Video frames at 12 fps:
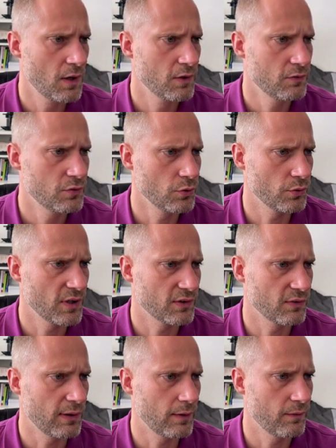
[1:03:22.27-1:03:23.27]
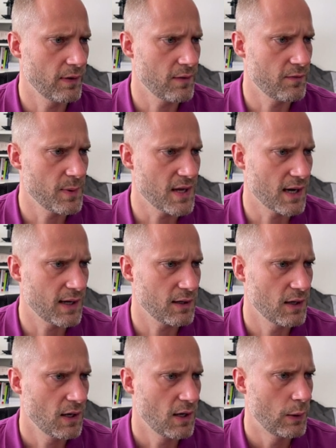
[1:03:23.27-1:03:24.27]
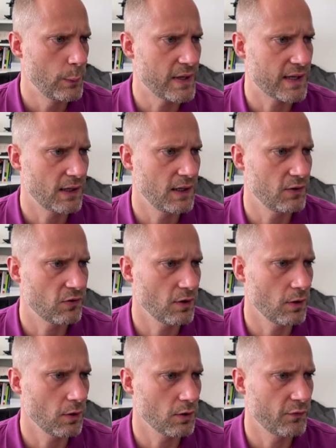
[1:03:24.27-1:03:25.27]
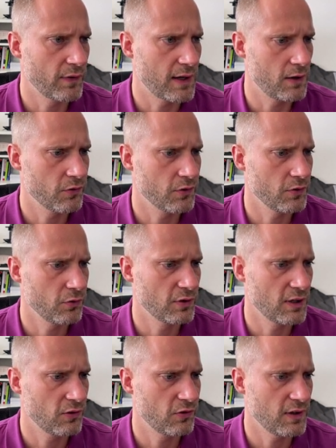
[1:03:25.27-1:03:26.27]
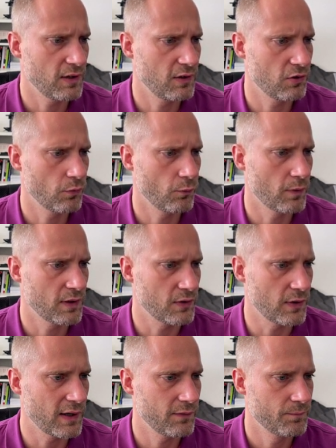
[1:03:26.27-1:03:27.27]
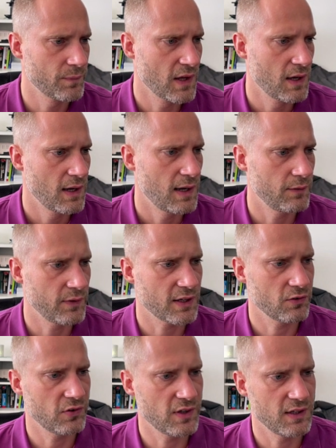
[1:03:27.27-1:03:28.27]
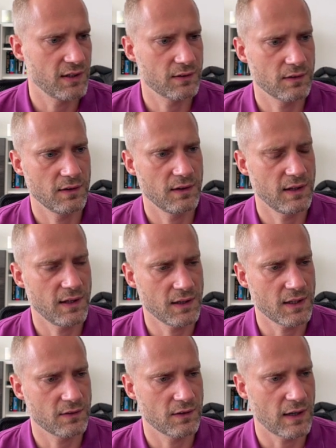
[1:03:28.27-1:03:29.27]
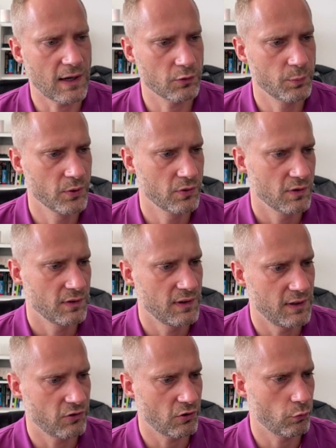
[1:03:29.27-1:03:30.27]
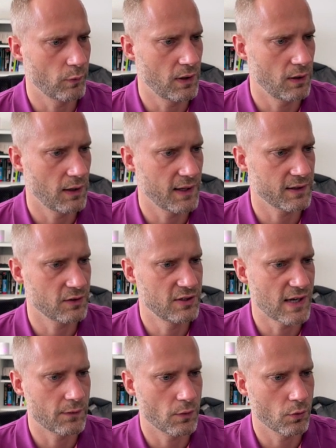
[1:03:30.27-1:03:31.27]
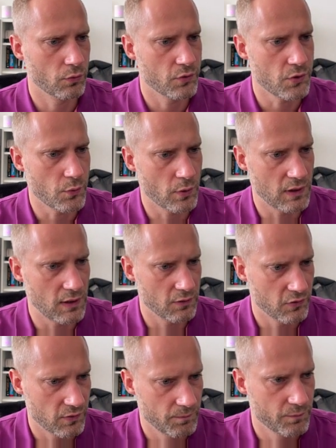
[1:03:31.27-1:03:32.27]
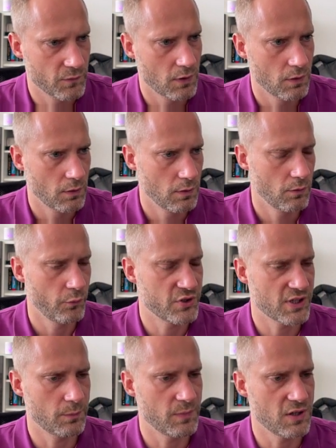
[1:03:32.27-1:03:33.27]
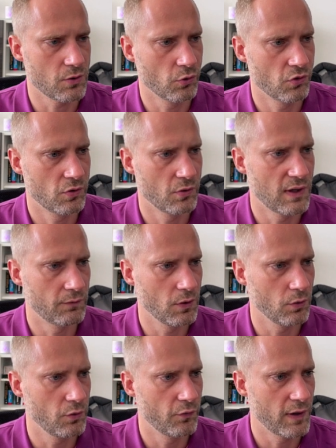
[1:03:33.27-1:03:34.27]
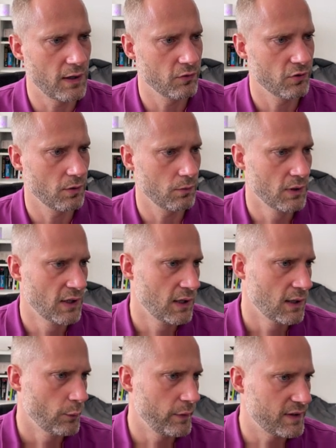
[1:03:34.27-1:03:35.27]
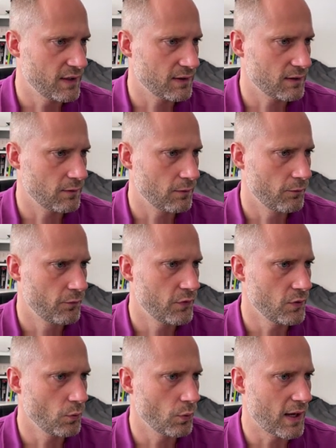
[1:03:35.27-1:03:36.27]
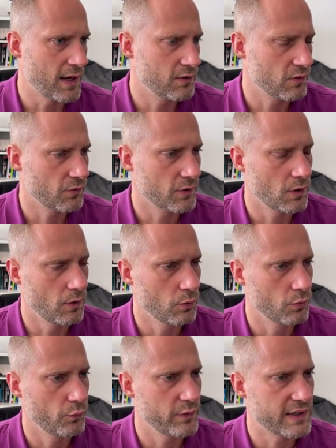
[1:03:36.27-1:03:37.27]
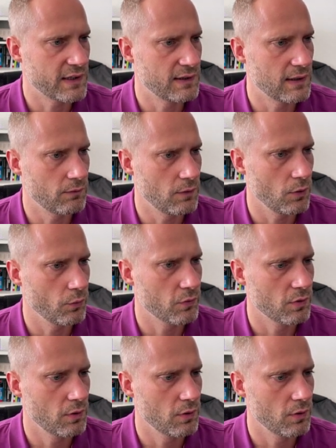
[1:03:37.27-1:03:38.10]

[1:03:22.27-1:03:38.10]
Through that graph API, we can list all the files user has in his OneDrive. And we can see that in that output, there is as well download URLs, which can be used to download the files. So with another few lines of code, we can download